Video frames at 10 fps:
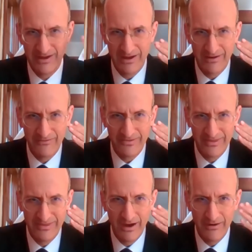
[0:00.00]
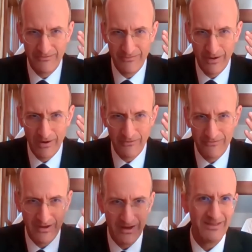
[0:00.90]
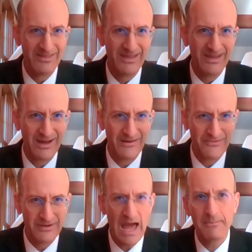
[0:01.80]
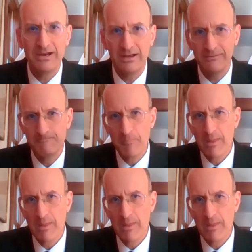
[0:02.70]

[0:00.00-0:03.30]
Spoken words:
the phenomenon.